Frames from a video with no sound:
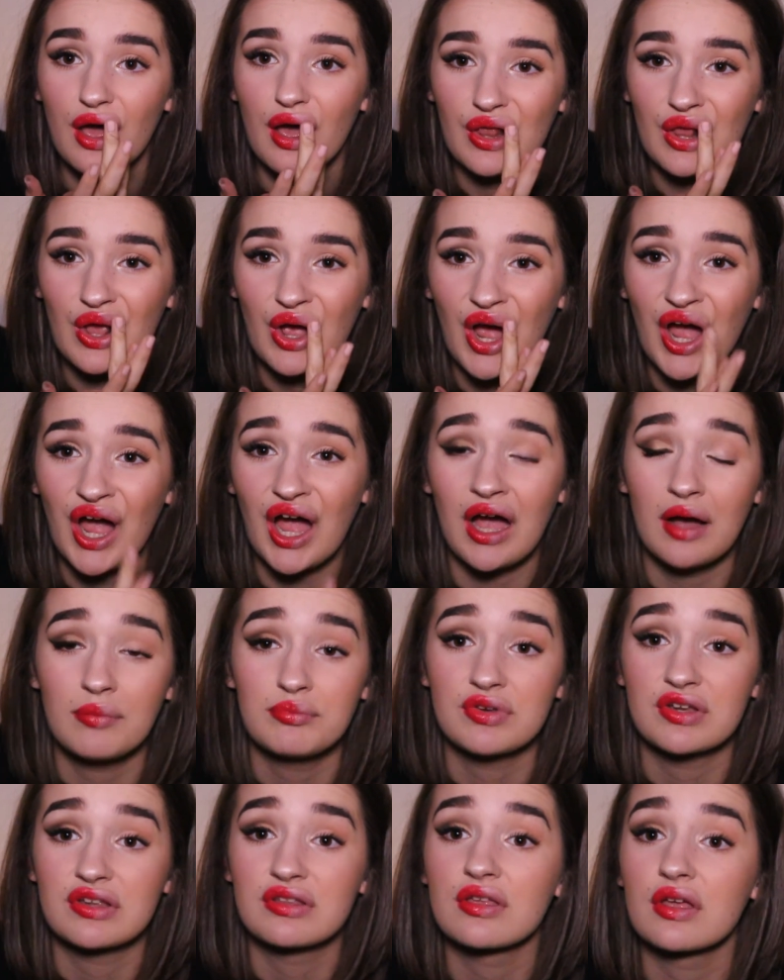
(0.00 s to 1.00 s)
So I
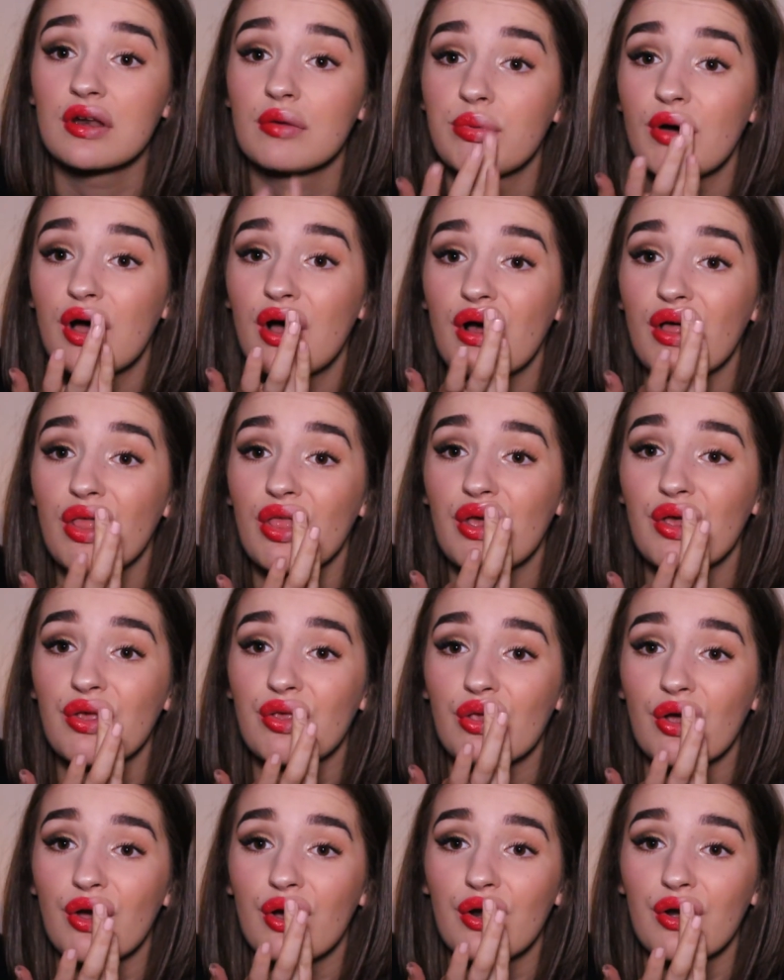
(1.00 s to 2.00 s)
am just gonna pop
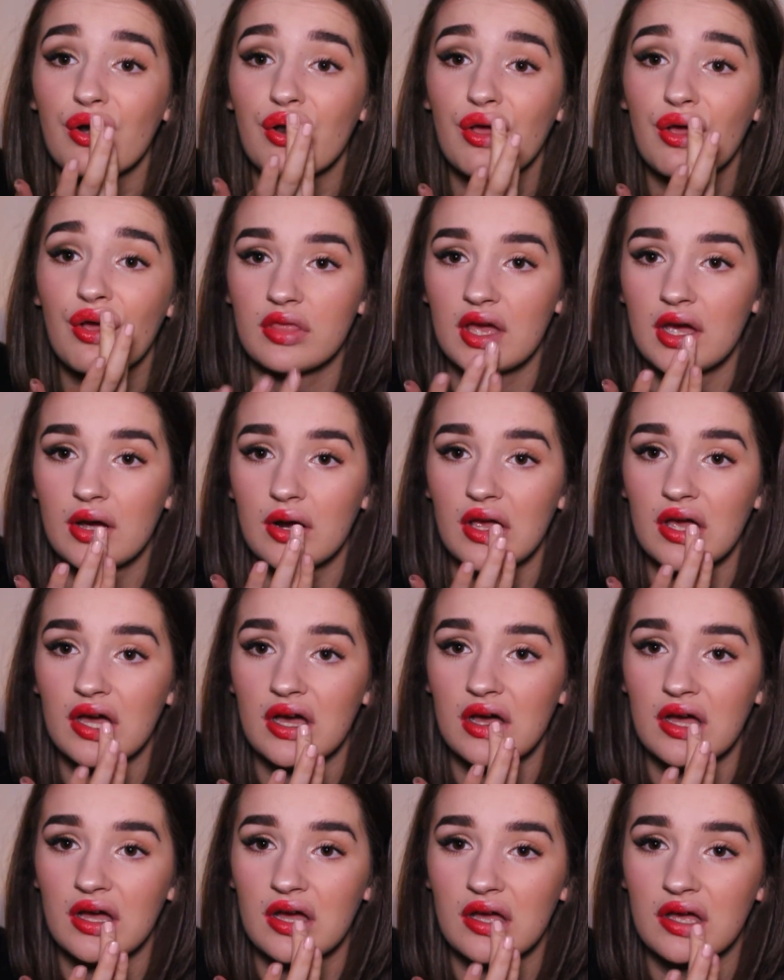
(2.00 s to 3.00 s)
this on. There we are.